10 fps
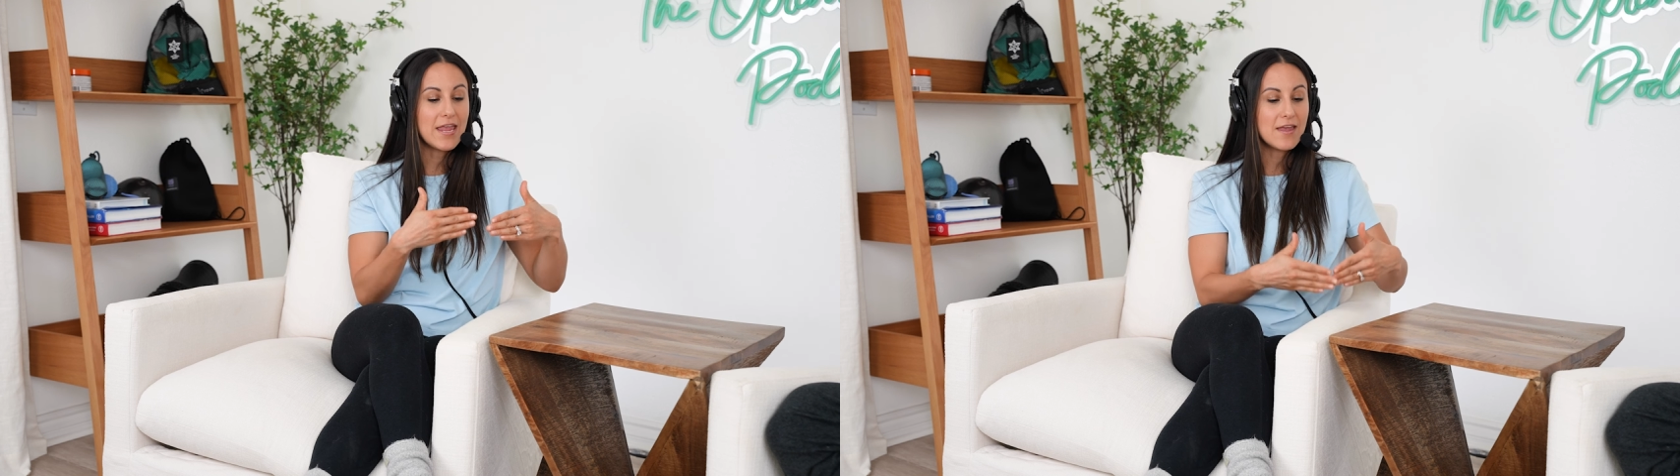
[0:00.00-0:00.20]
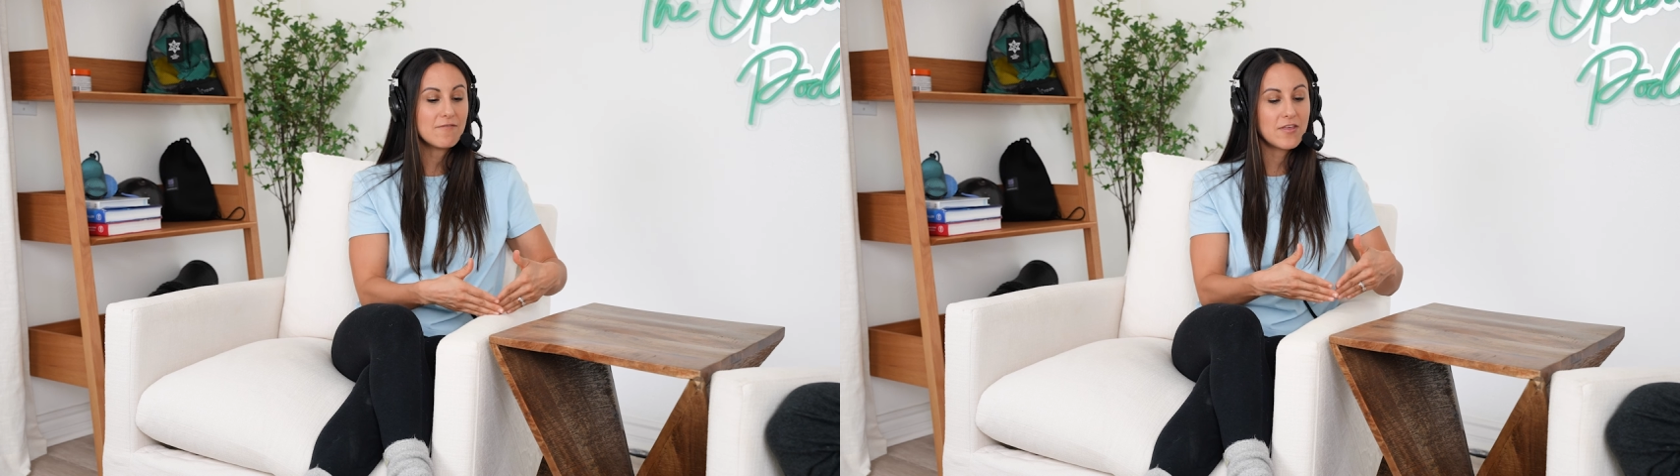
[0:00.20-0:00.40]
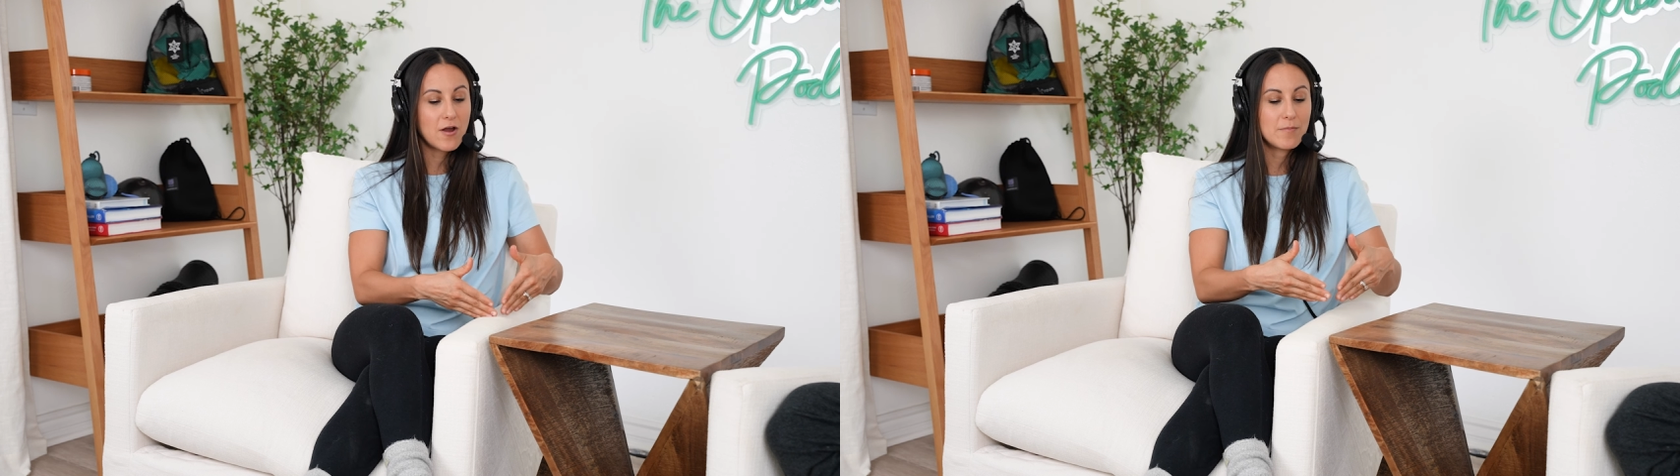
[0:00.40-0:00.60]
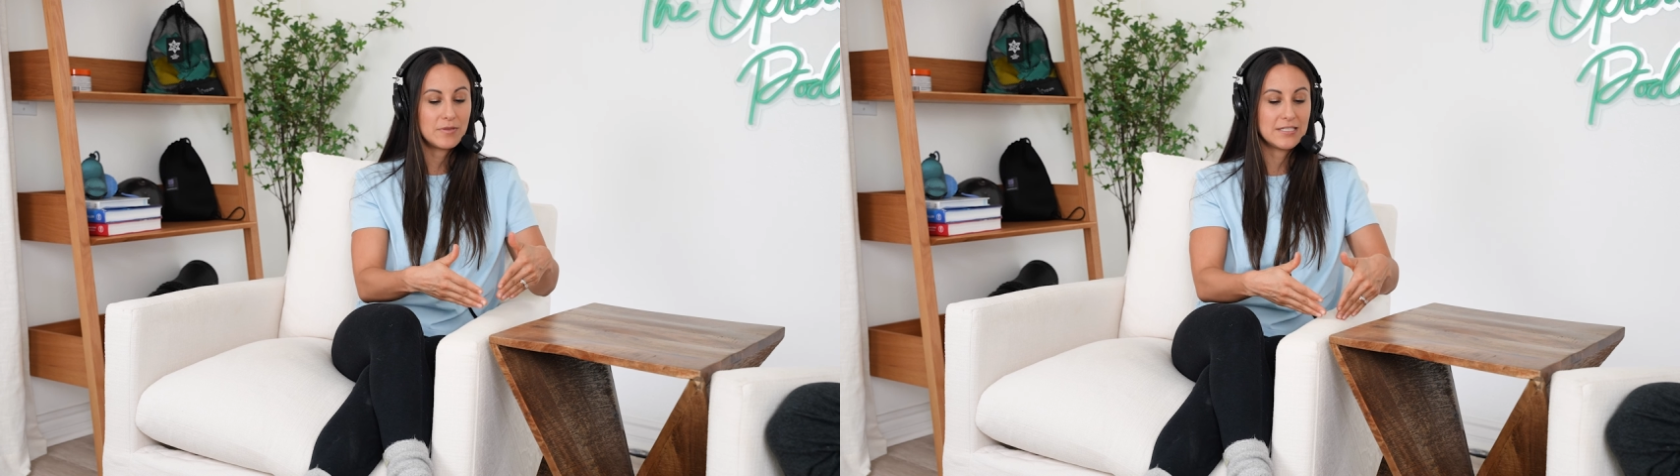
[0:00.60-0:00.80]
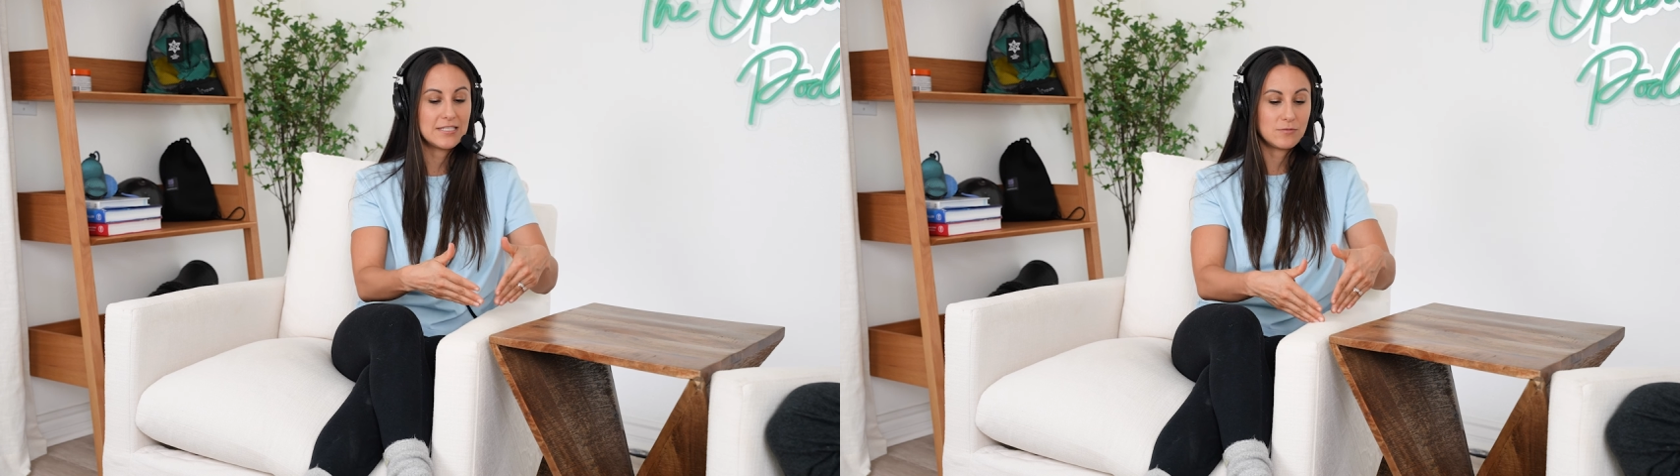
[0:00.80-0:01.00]
if there are
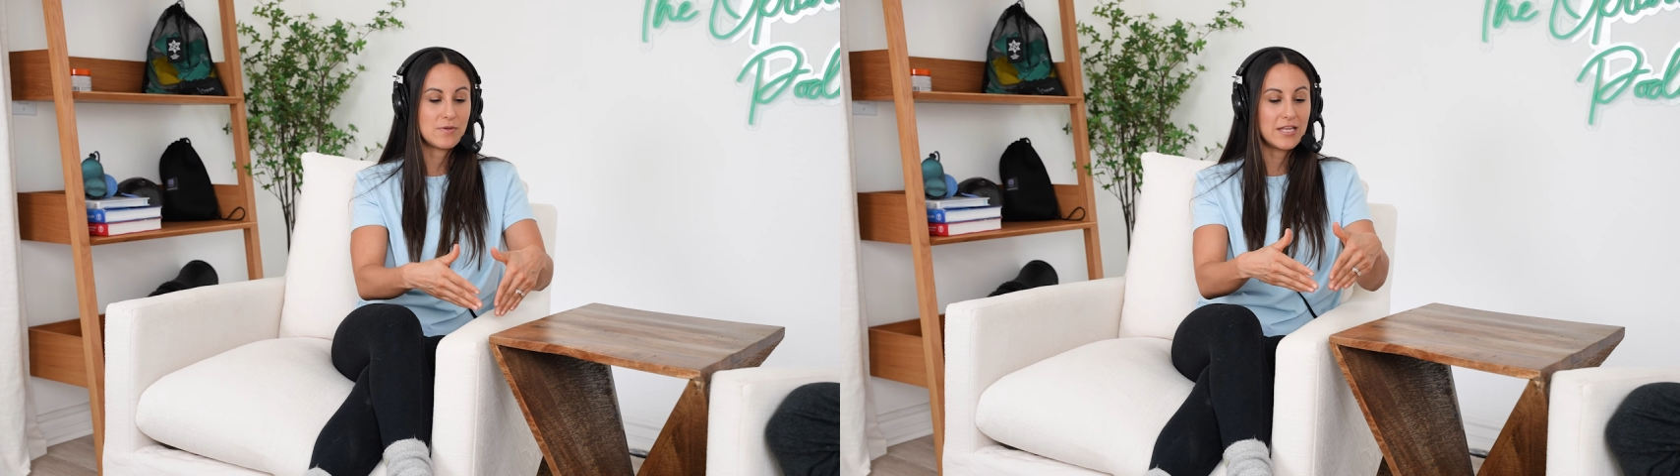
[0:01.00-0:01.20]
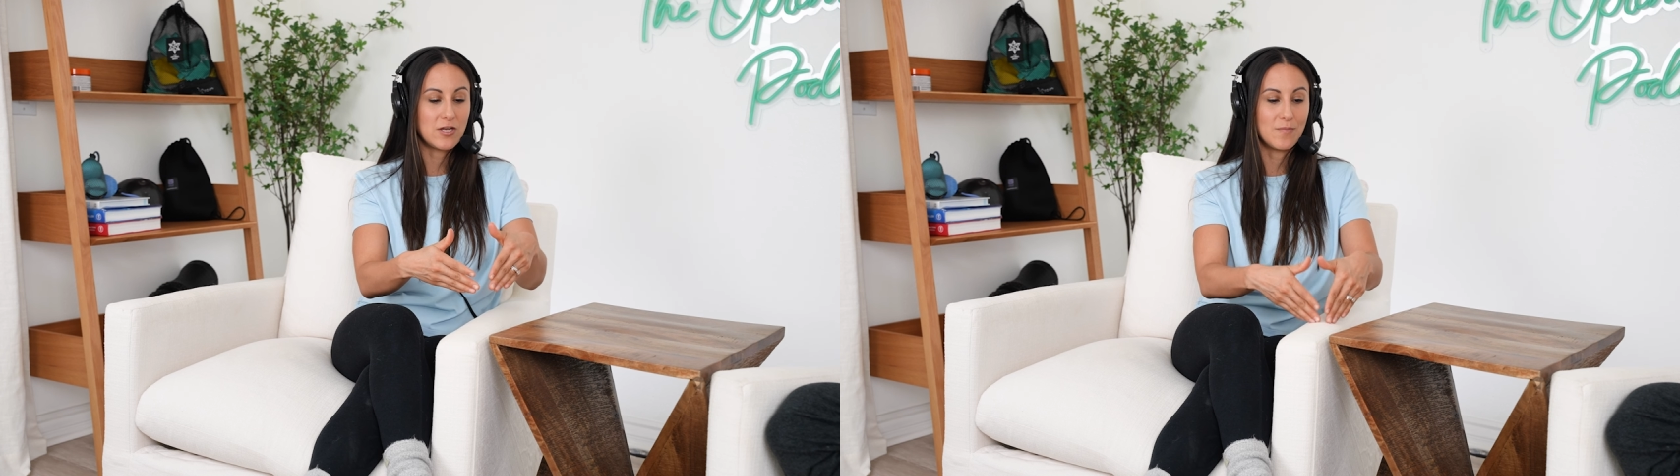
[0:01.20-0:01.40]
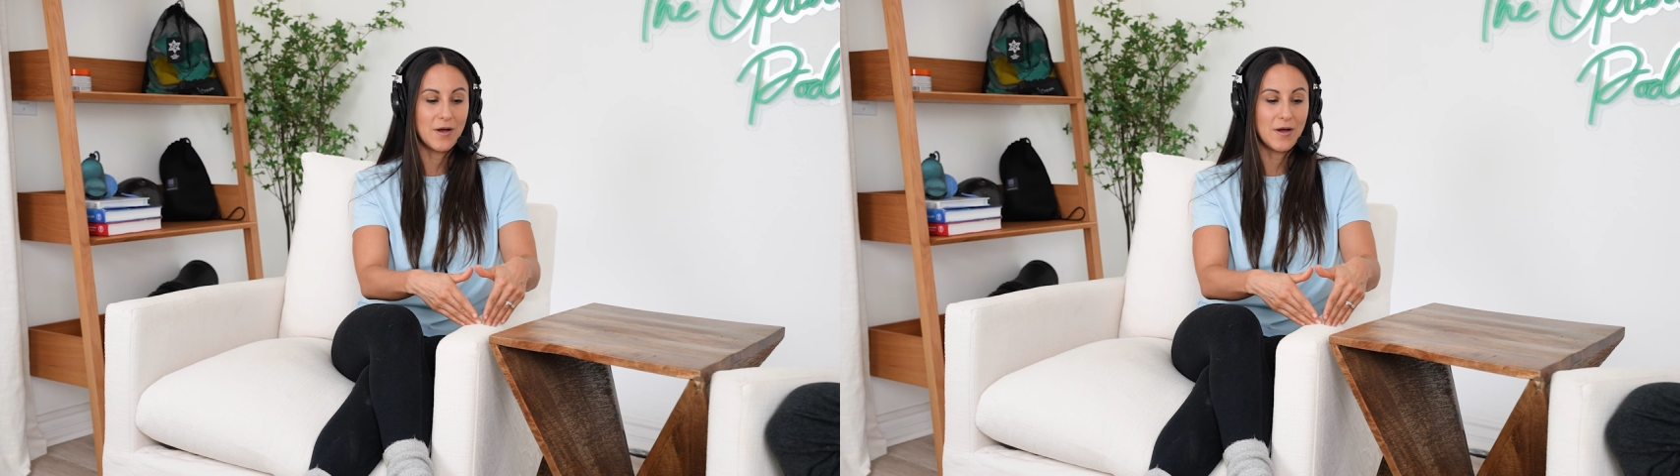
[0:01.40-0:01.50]
places within your